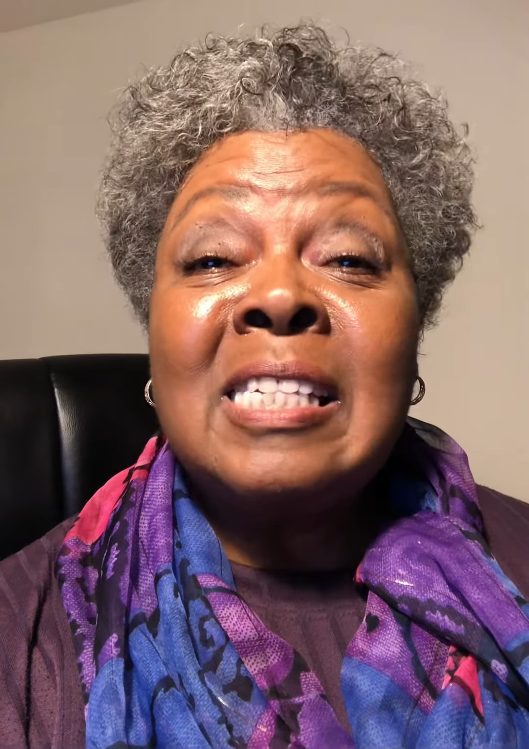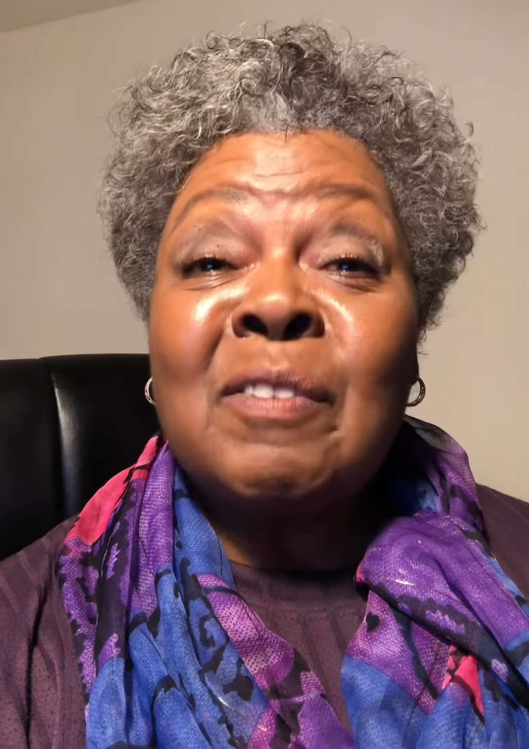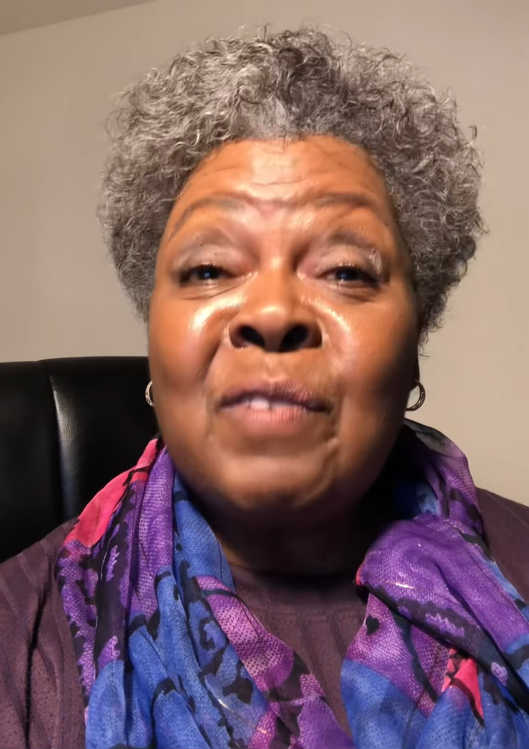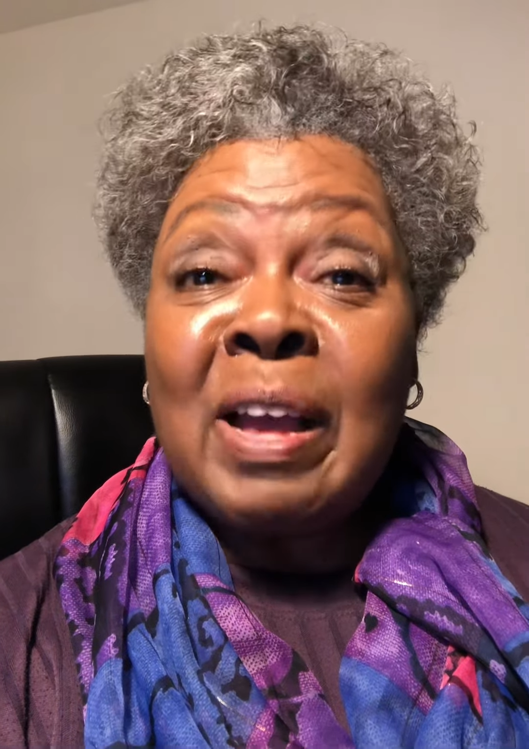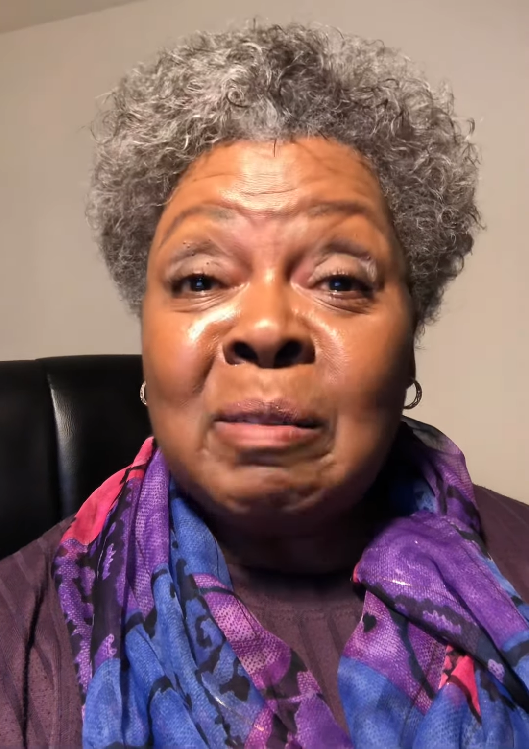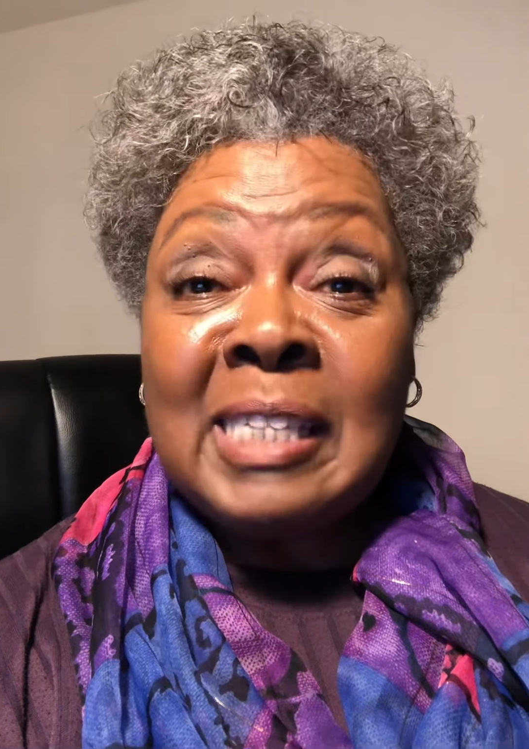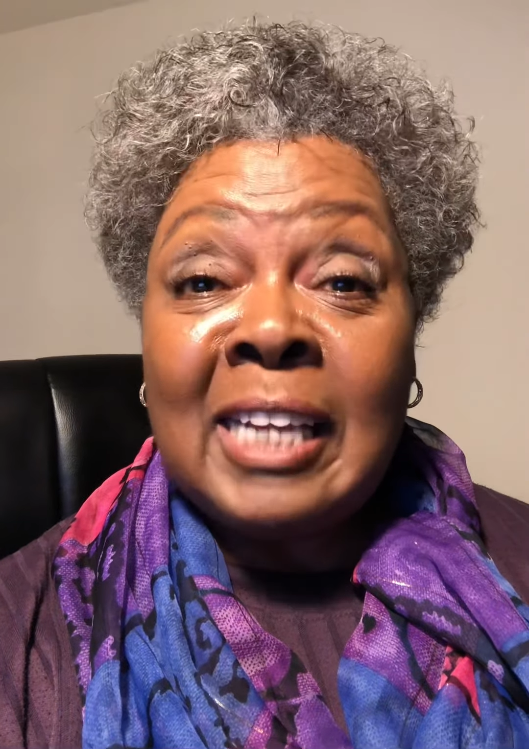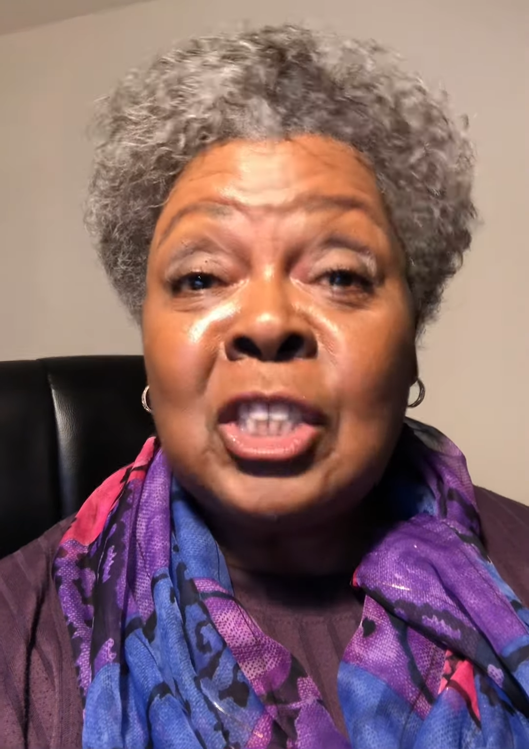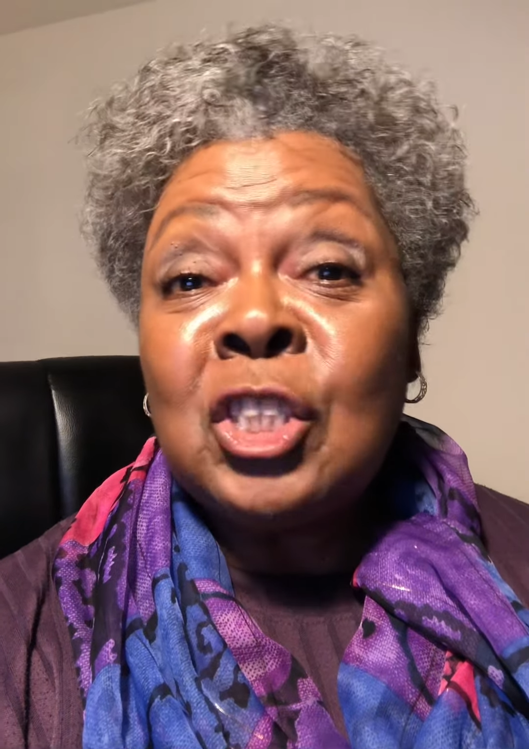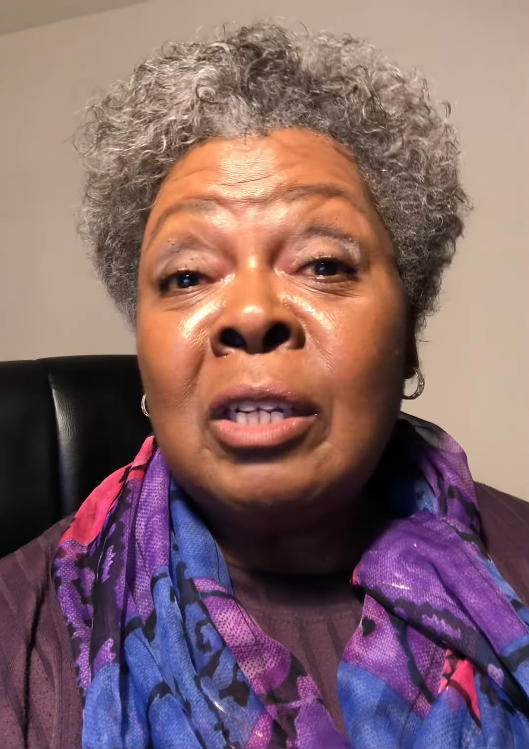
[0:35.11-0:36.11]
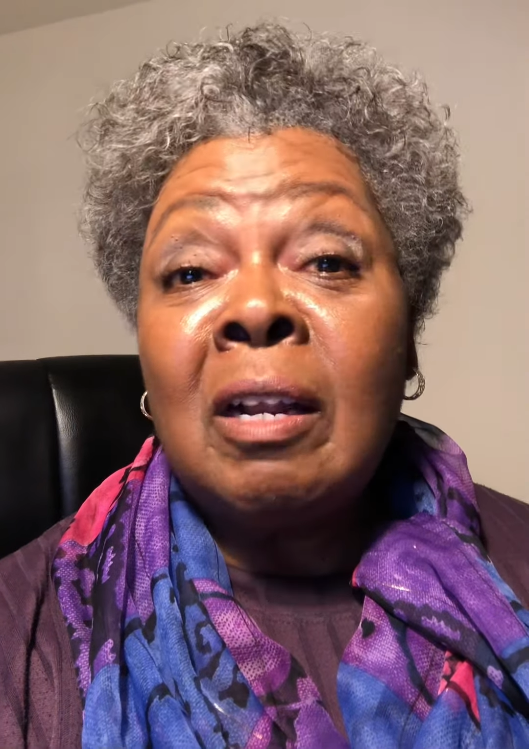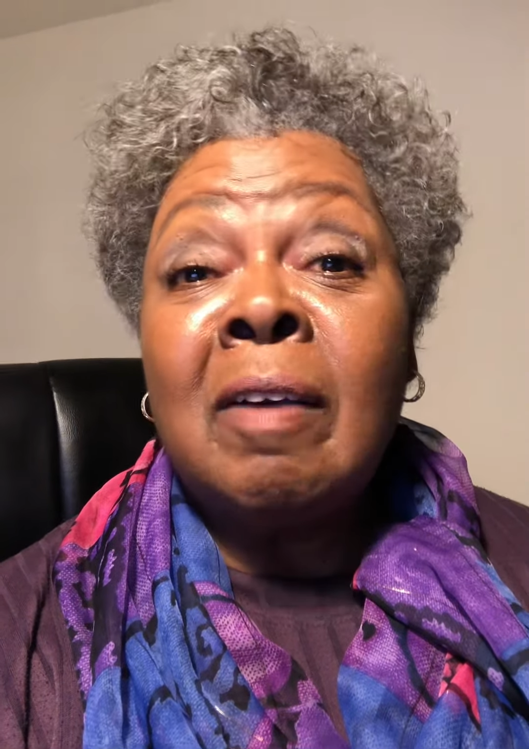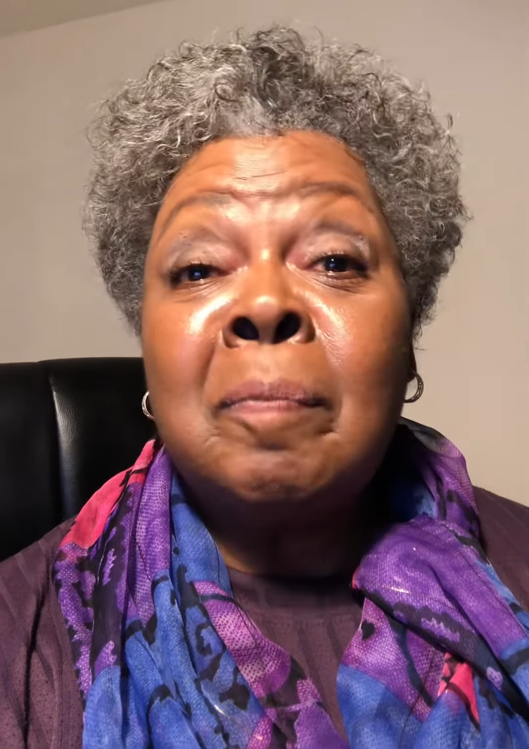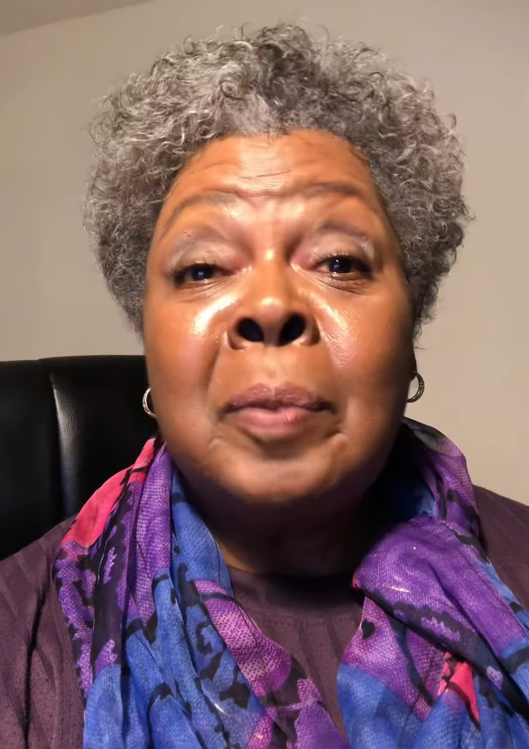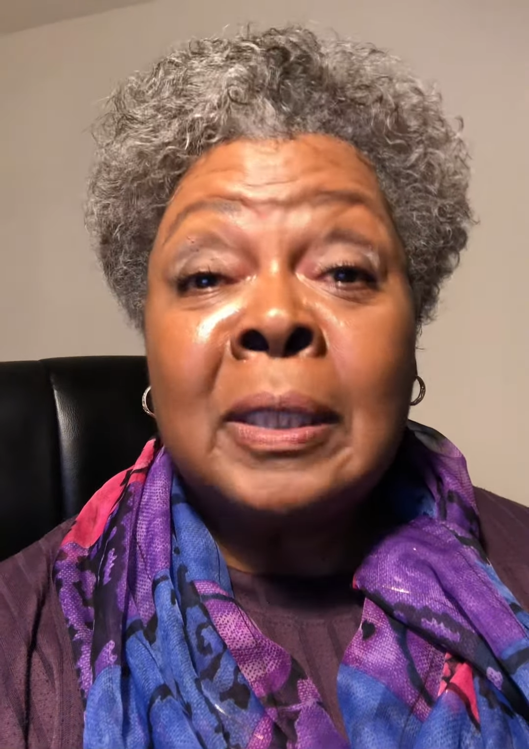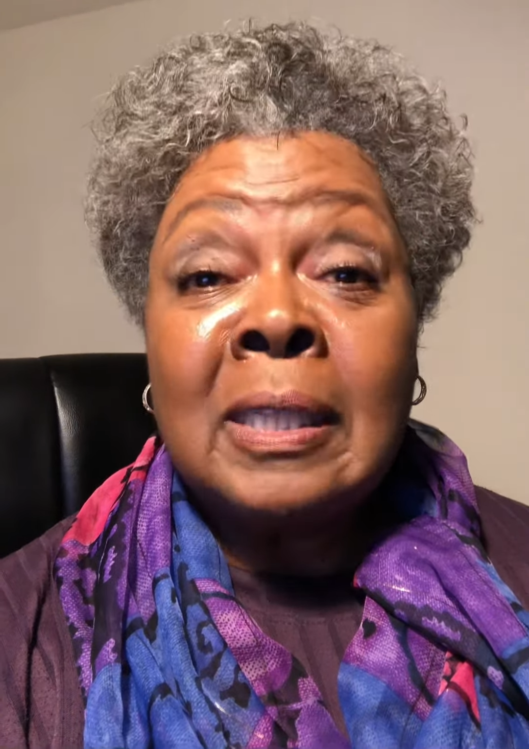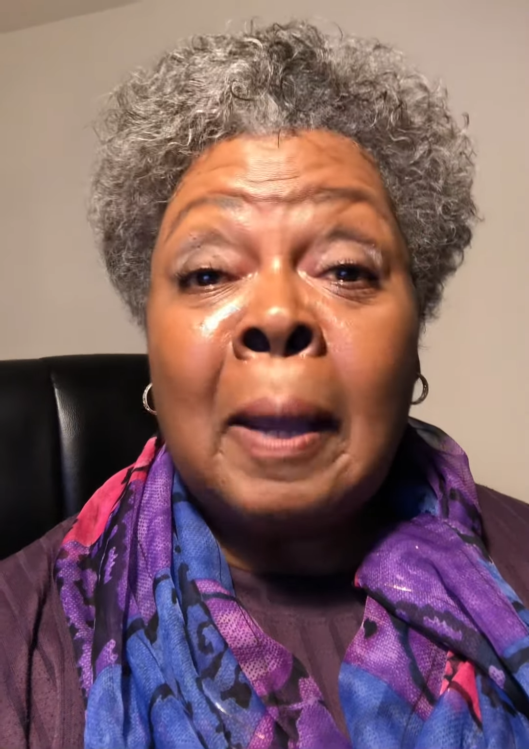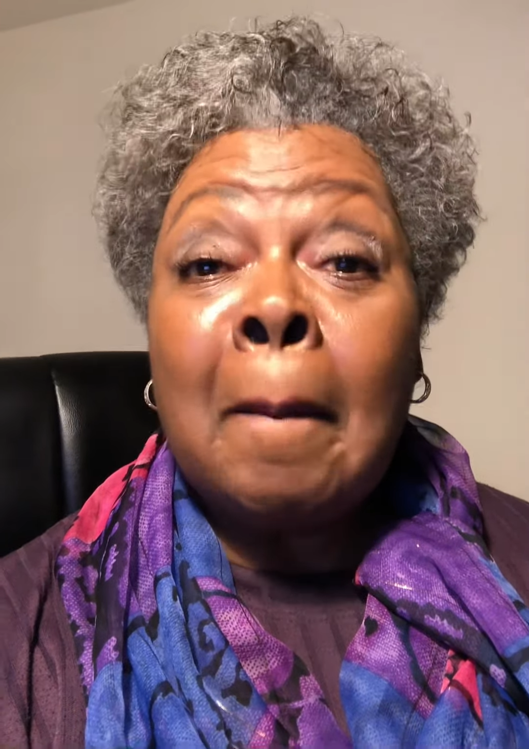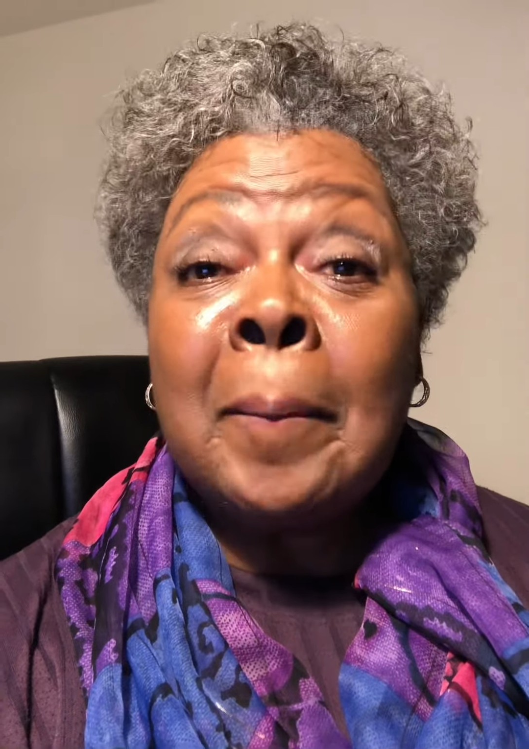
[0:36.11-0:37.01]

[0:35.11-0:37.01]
the foundation of building